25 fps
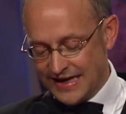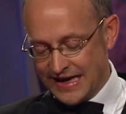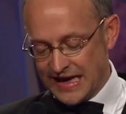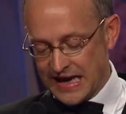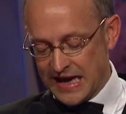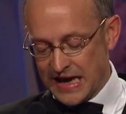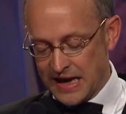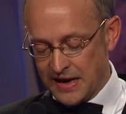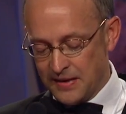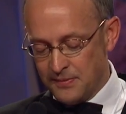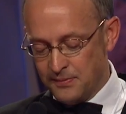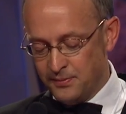
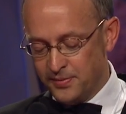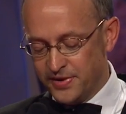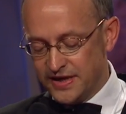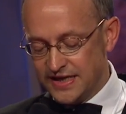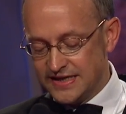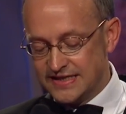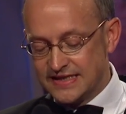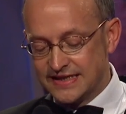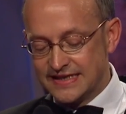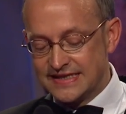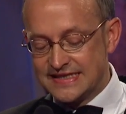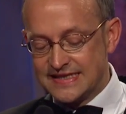But he
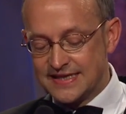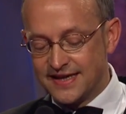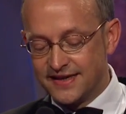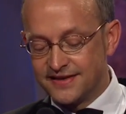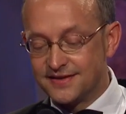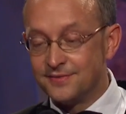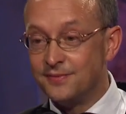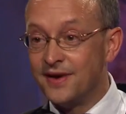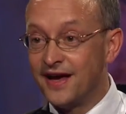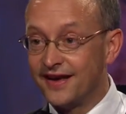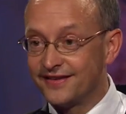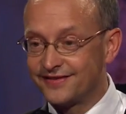did send
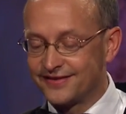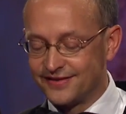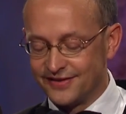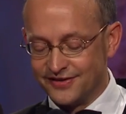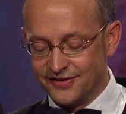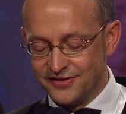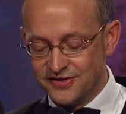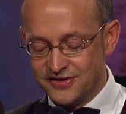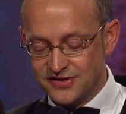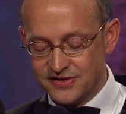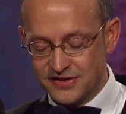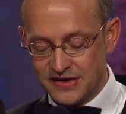a message.